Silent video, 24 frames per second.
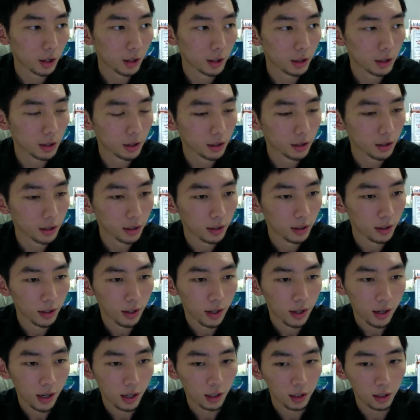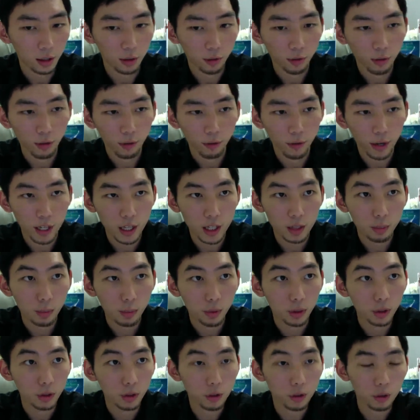on a lot of the
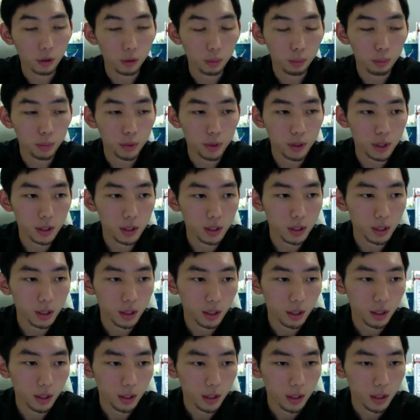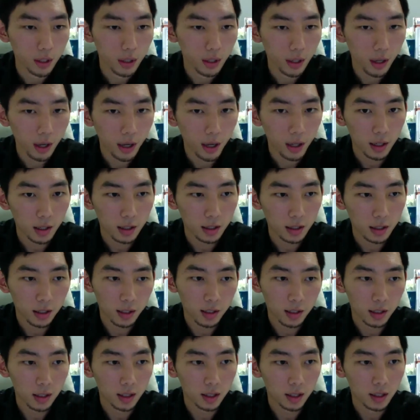Facebook groups, and
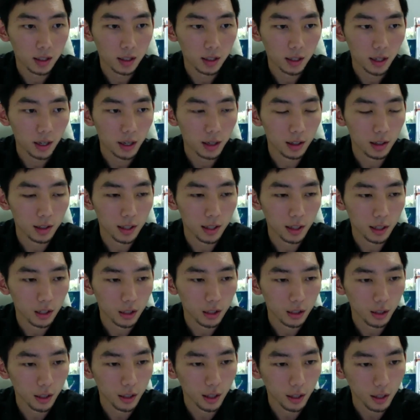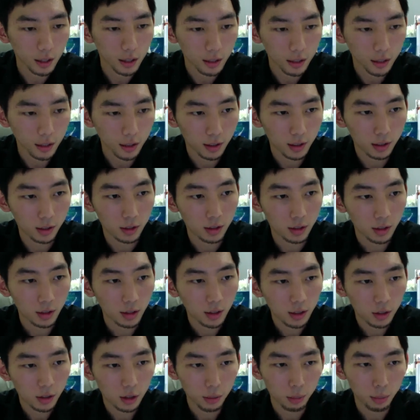yeah, it's actually a
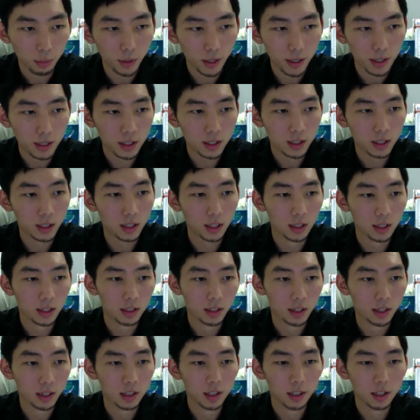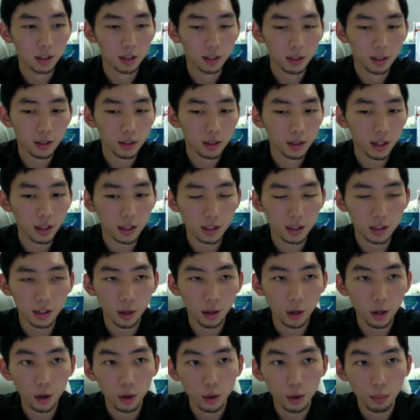good place to get to
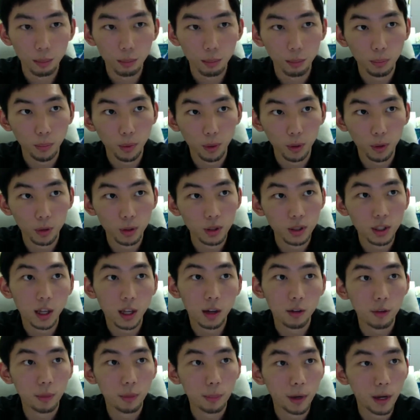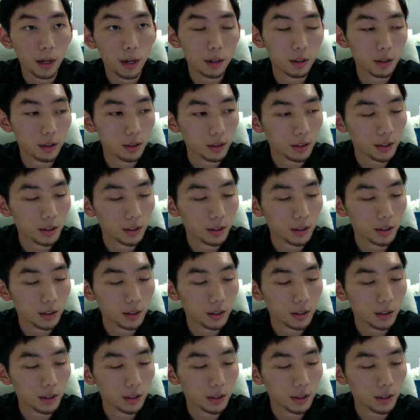know more stuff about